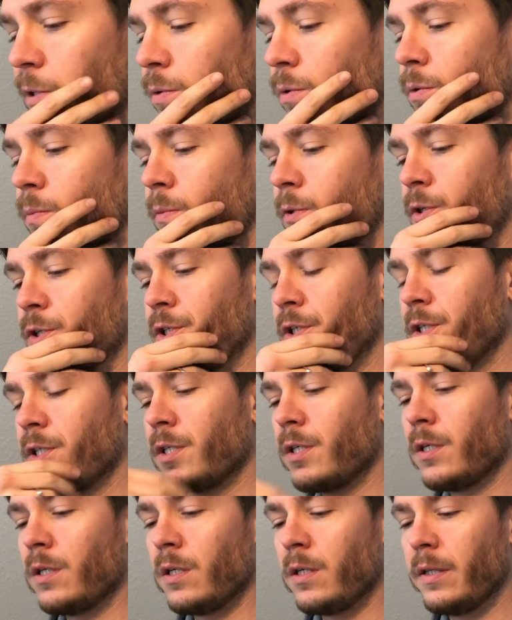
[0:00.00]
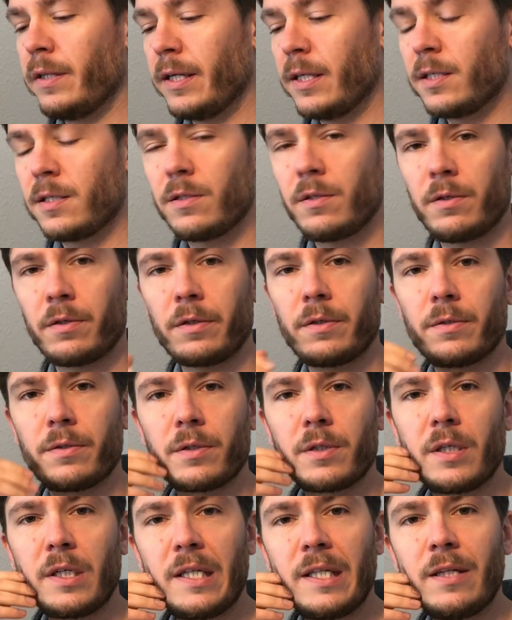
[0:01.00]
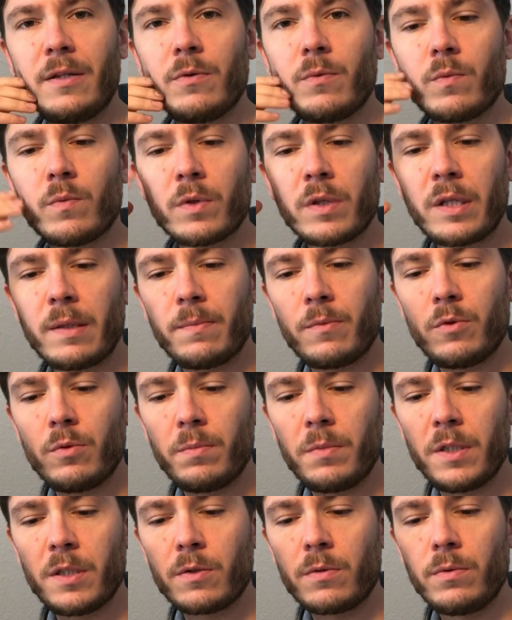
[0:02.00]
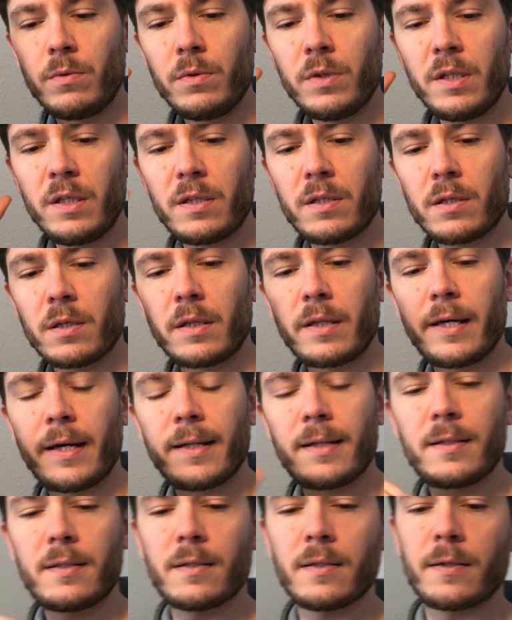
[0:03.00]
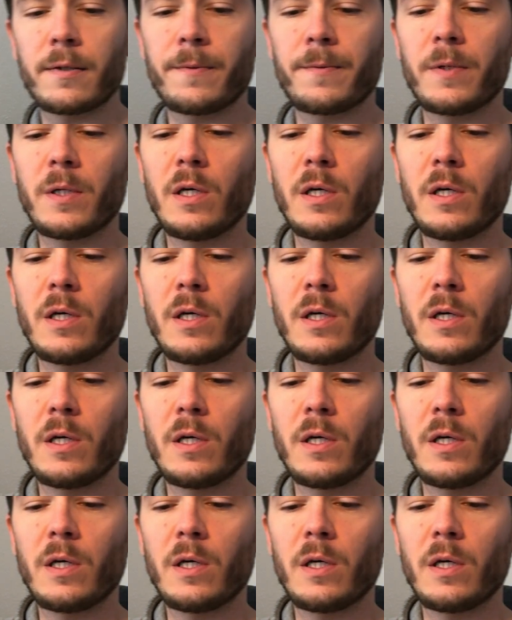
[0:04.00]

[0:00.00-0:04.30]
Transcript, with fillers: into the marshes uh, next to Dunkirk. He didn't want them to be screwed. He thought that uh,